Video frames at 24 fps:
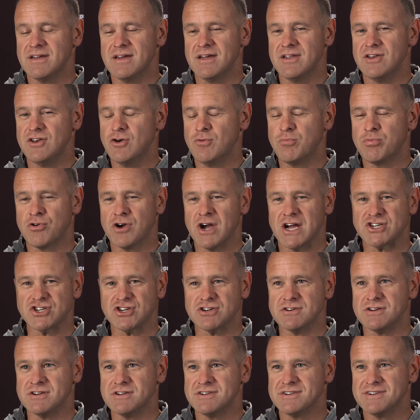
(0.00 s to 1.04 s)
No
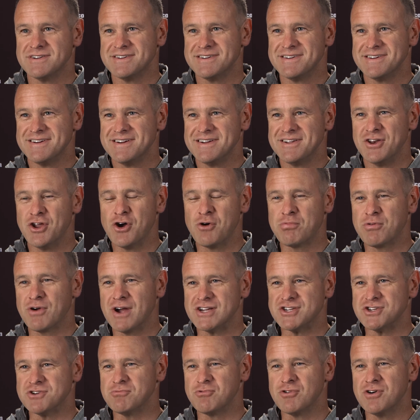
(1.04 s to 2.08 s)
pressure. No
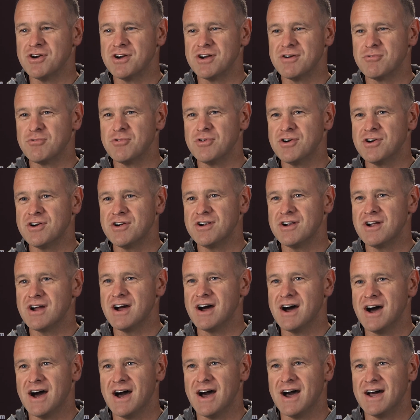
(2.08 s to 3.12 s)
pressure. We're
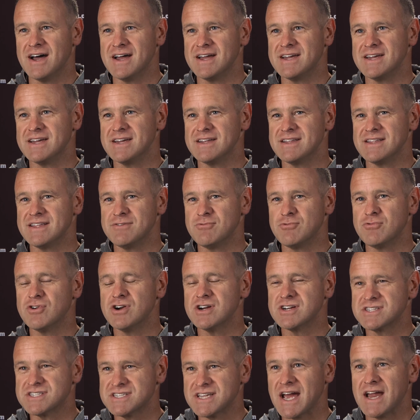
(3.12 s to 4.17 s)

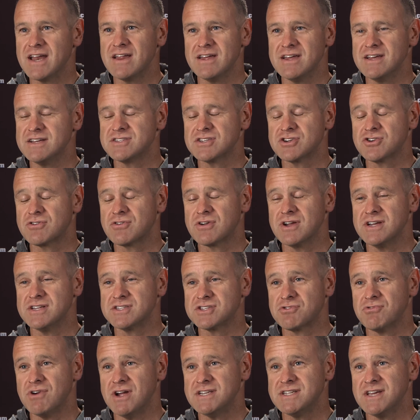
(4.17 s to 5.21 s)
excited.
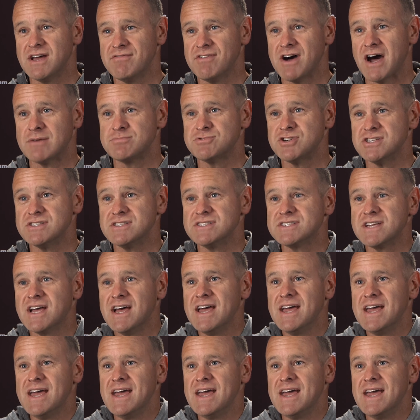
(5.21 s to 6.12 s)
It's great to have options.